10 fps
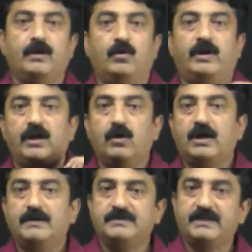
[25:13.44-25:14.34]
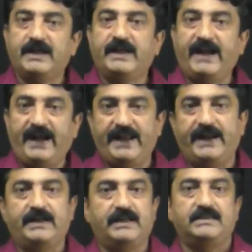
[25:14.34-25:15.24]
Okay, now comes
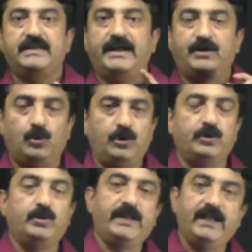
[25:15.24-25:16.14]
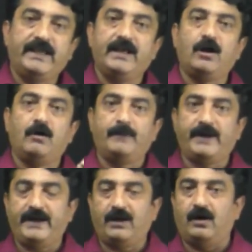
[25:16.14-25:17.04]
gradient. See, I told you del can
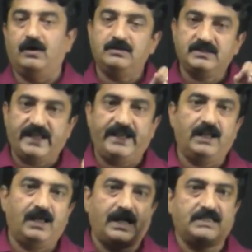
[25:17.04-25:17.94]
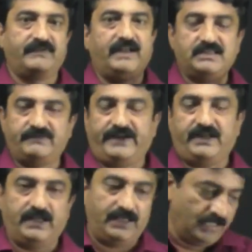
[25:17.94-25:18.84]
operate on scalar as well as
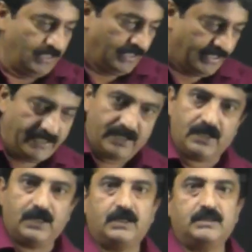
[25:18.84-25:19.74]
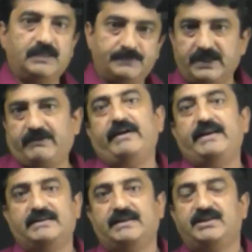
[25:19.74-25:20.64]
vector. In subsequent
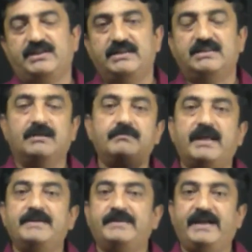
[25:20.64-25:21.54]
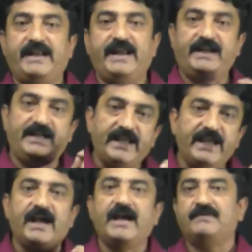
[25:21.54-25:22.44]
discussions, sometimes I take
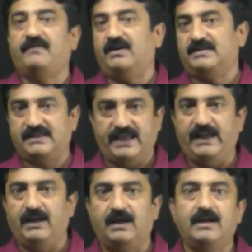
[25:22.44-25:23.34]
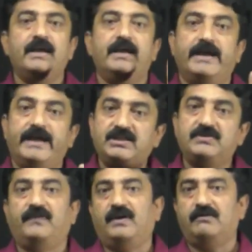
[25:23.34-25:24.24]
T for scalar,
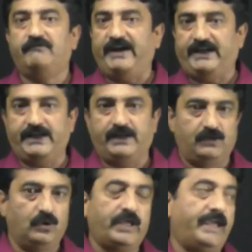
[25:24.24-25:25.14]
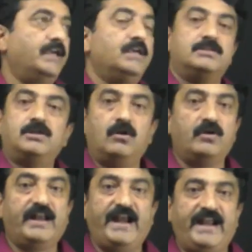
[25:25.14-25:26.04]
H for vector. Okay, so now
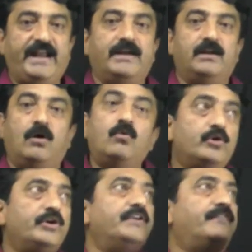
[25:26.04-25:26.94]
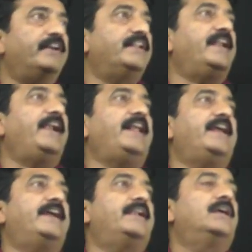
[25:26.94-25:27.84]
gradient. How do you define
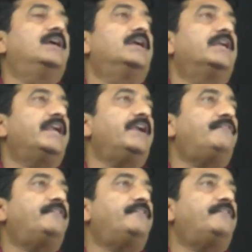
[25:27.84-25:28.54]
gradient? If